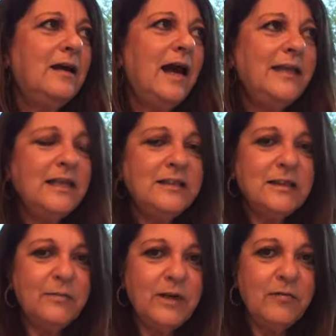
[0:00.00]
I think
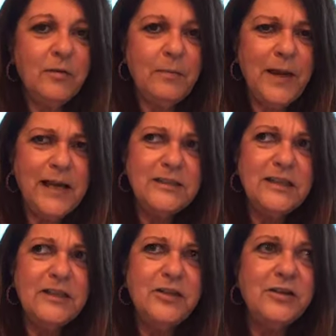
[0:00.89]
somebody from the past,
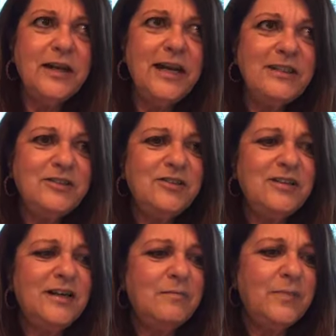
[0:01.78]
in your case,
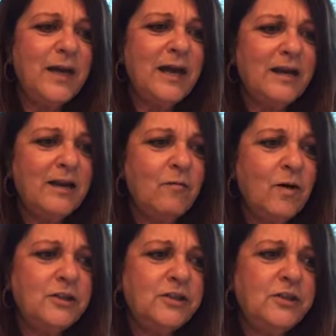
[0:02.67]
could come back and
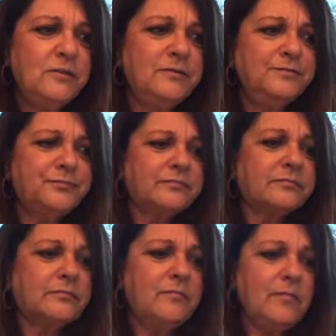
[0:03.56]
want to
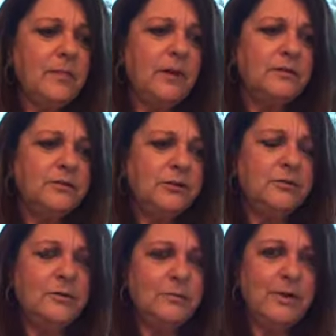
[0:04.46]

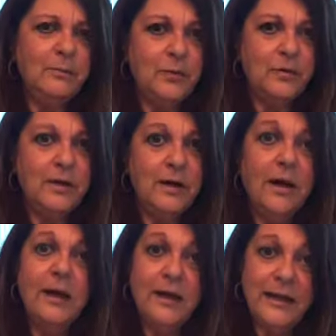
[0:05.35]
do a reboot.
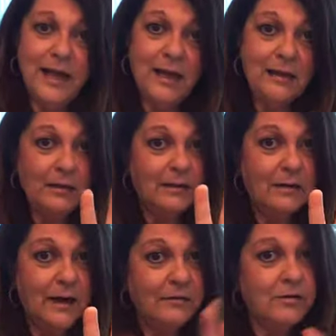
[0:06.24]
Again,
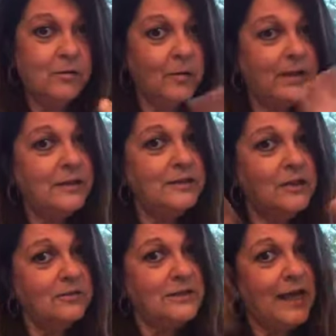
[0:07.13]
I don't know when this
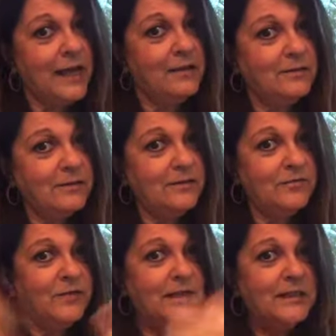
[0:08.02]
goes out.
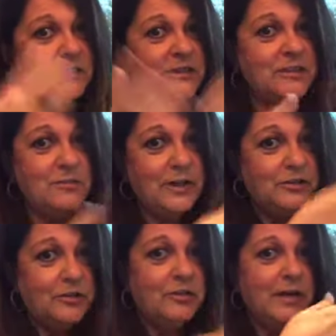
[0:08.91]
Venus is in
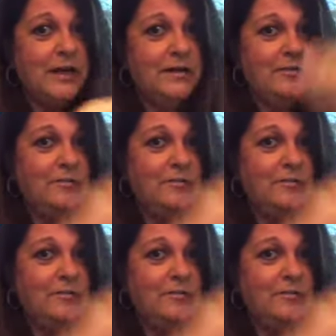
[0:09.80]
retrograde.